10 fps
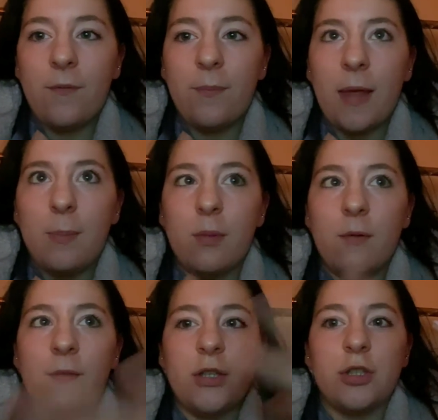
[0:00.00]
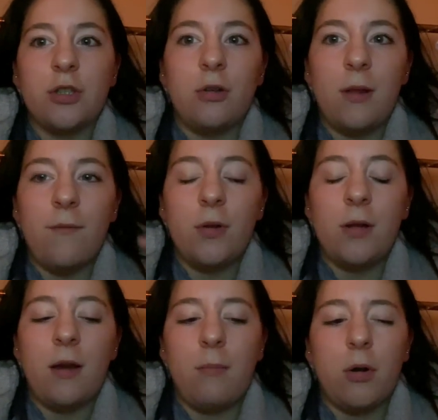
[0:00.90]
like professional level
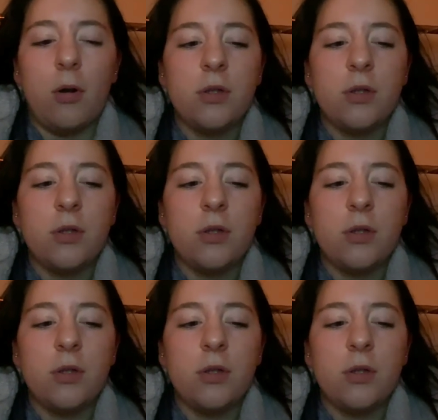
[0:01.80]
and I'm not.